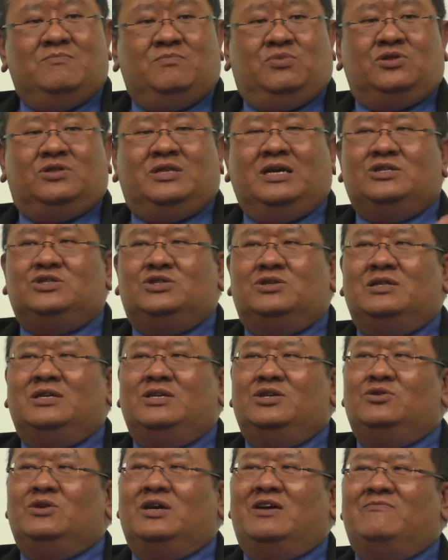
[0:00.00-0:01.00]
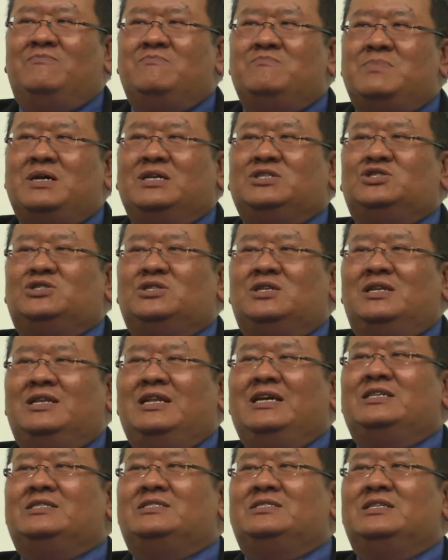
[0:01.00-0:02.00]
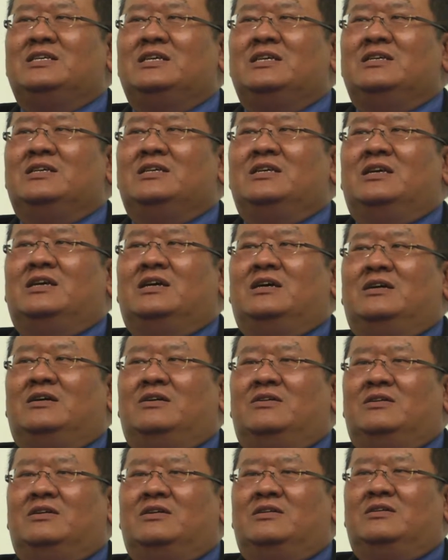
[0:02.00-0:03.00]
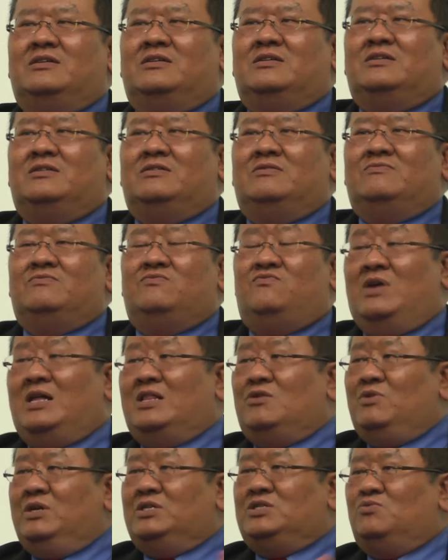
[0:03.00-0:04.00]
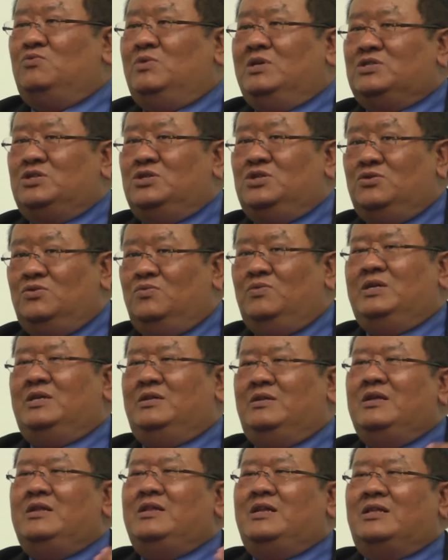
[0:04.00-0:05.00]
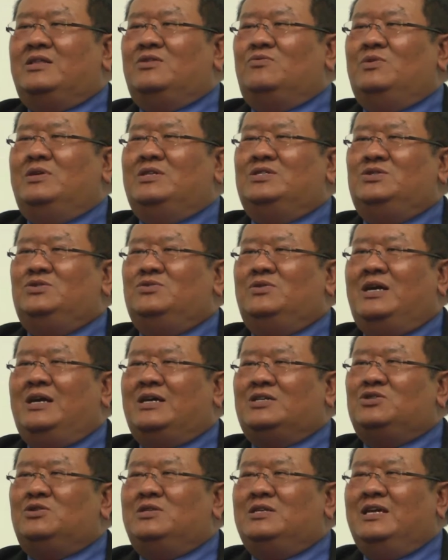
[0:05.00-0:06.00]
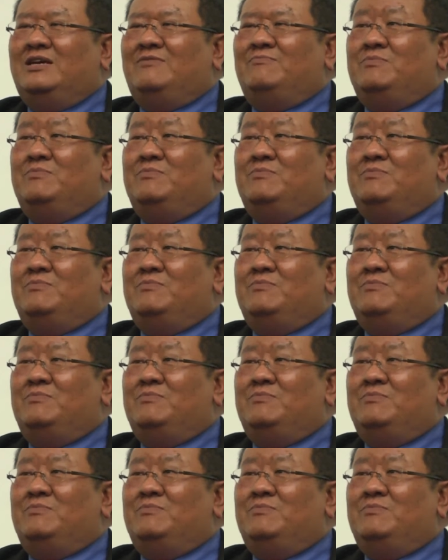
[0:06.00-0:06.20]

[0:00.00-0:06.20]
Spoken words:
potentially you have much less valuation work to do. In other words, you actually